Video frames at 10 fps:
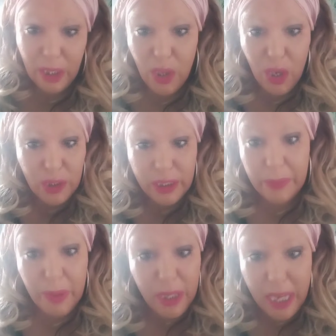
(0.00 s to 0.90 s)
I can't sing,
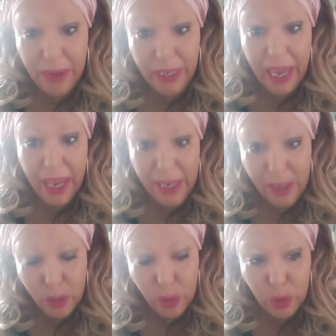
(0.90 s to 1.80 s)
but okay,
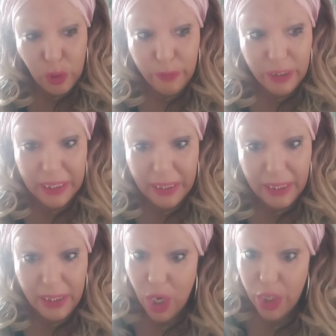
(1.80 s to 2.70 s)
I just love
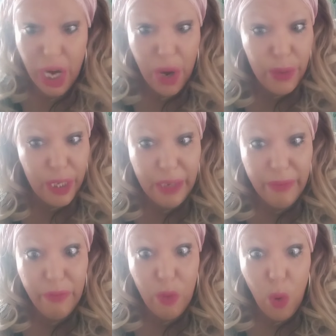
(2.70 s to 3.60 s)
singing, I don't give
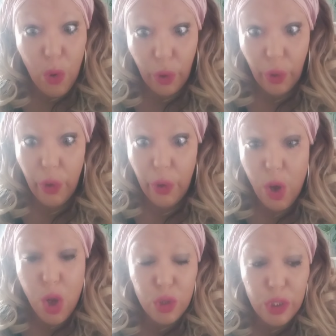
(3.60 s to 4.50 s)
a fuck.
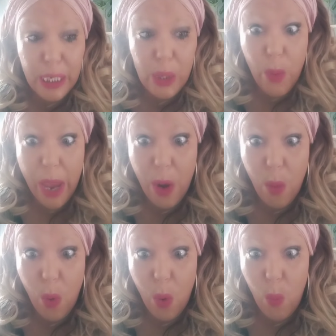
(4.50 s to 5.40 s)
I'll sing when I
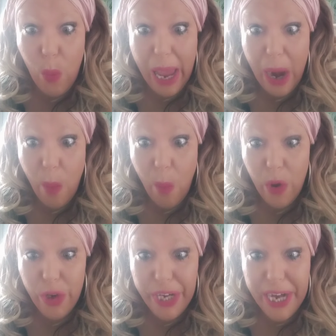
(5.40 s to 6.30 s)
want, where I
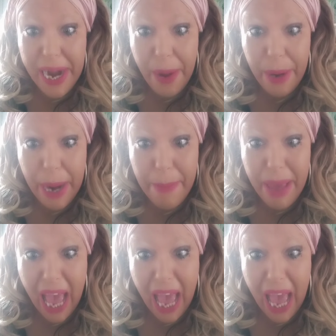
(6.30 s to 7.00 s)
want, you know what I